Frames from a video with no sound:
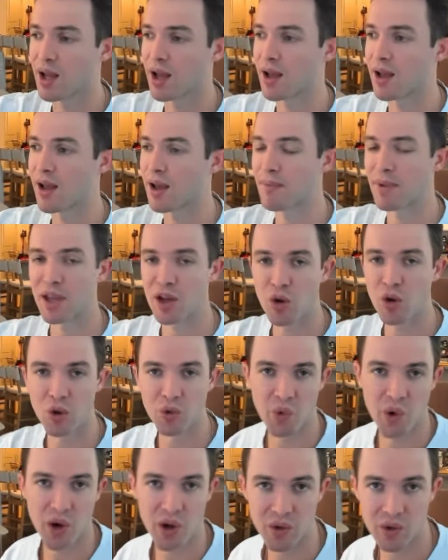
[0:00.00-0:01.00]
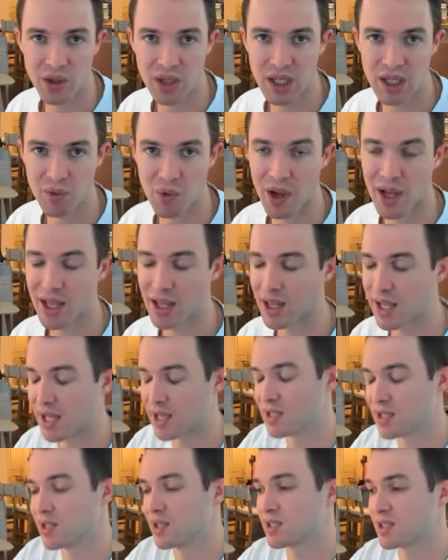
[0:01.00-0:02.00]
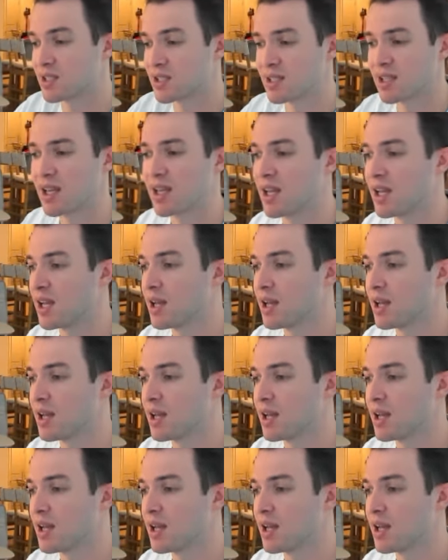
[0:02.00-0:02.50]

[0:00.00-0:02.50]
and gold rope, right? Like it's